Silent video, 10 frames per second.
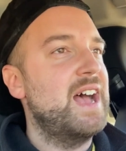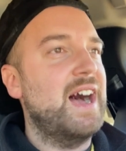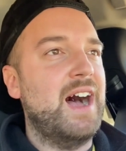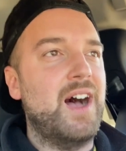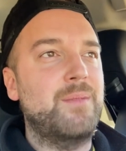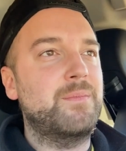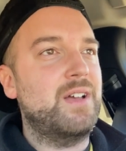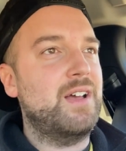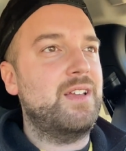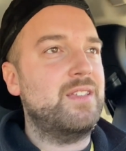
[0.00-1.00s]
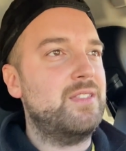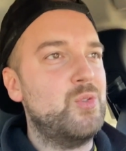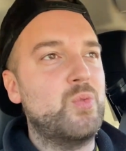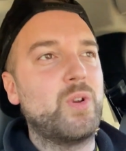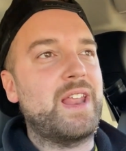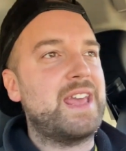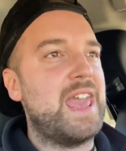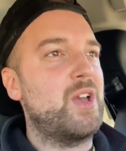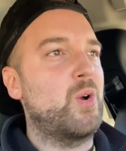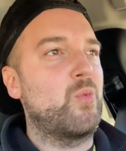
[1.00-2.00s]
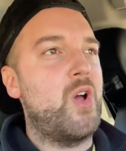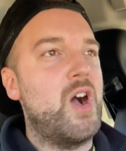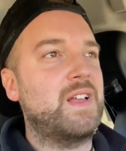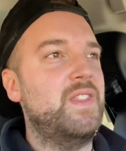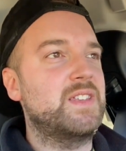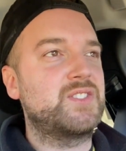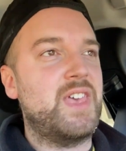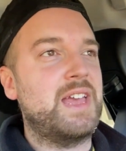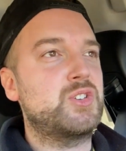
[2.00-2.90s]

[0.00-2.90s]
You really can't go wrong in this thing.